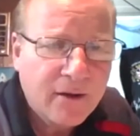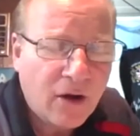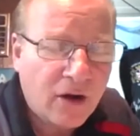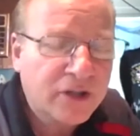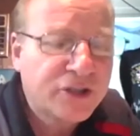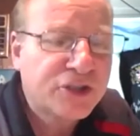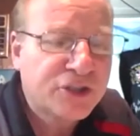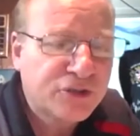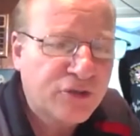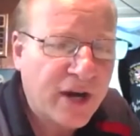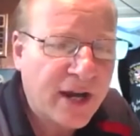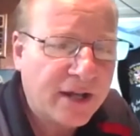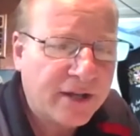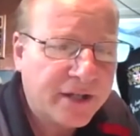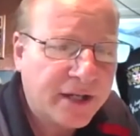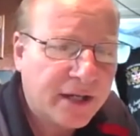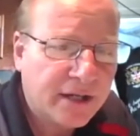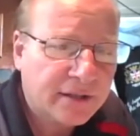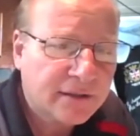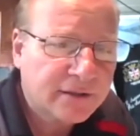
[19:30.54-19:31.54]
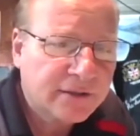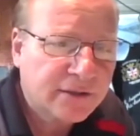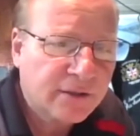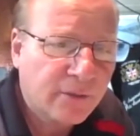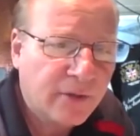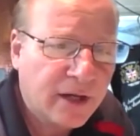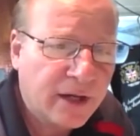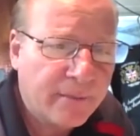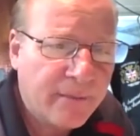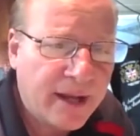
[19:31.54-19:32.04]
Australia.
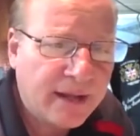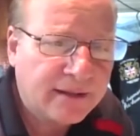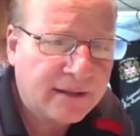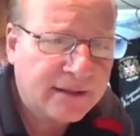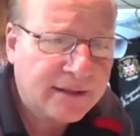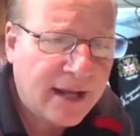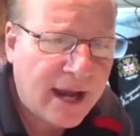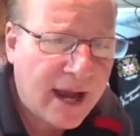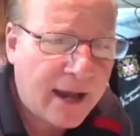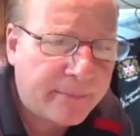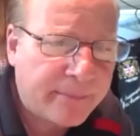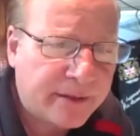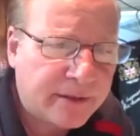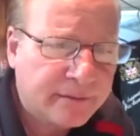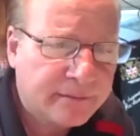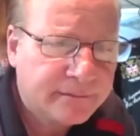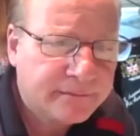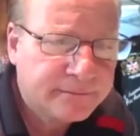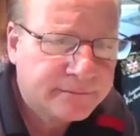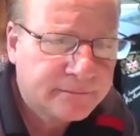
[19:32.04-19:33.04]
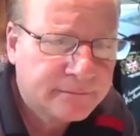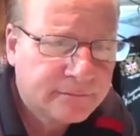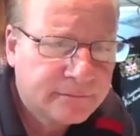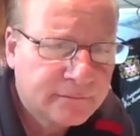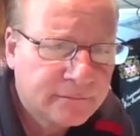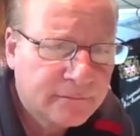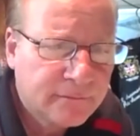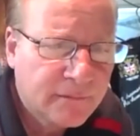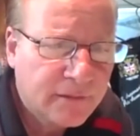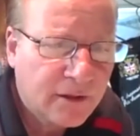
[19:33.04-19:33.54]
So we're going to make this happen.
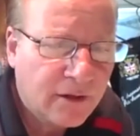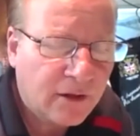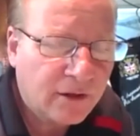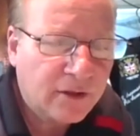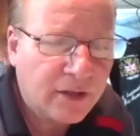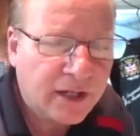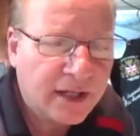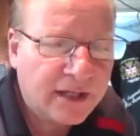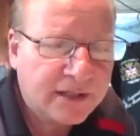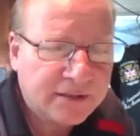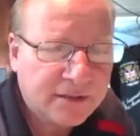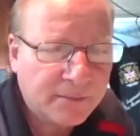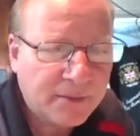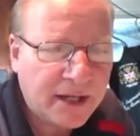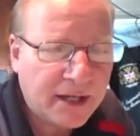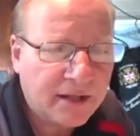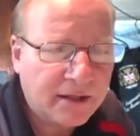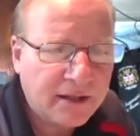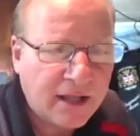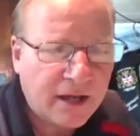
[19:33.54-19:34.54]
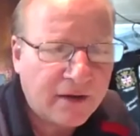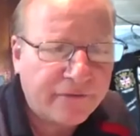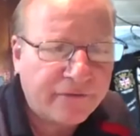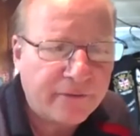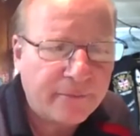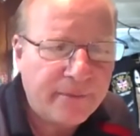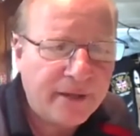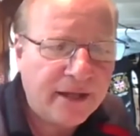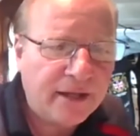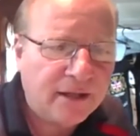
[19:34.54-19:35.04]
Oh, look at this. I'm getting a letter
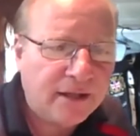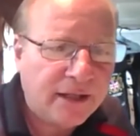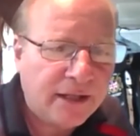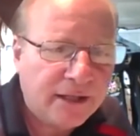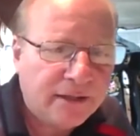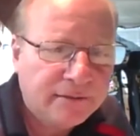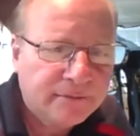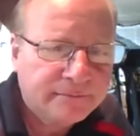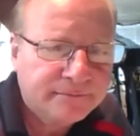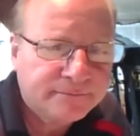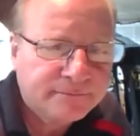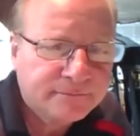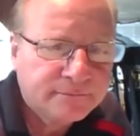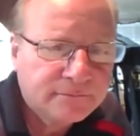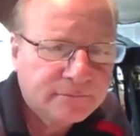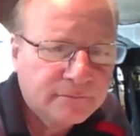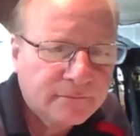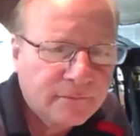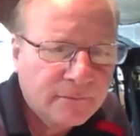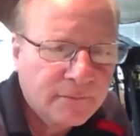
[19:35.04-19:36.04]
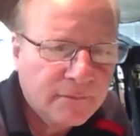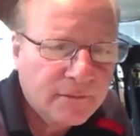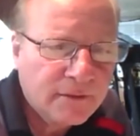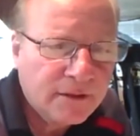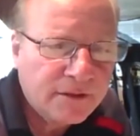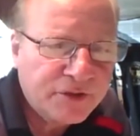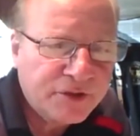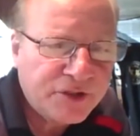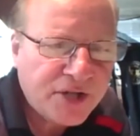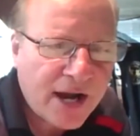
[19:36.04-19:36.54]
from Italy.
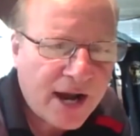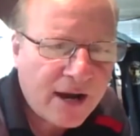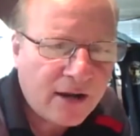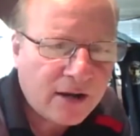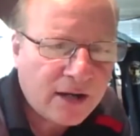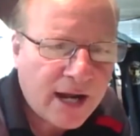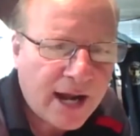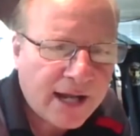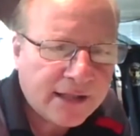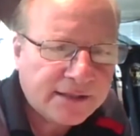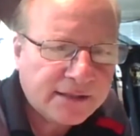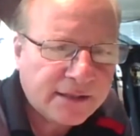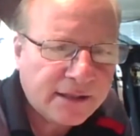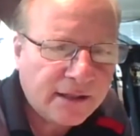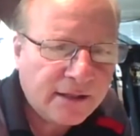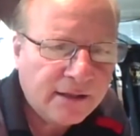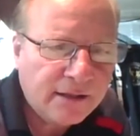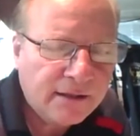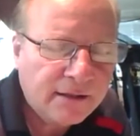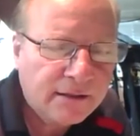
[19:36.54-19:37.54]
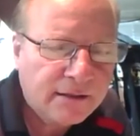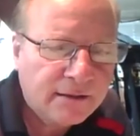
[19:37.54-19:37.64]
Ciao, grazie.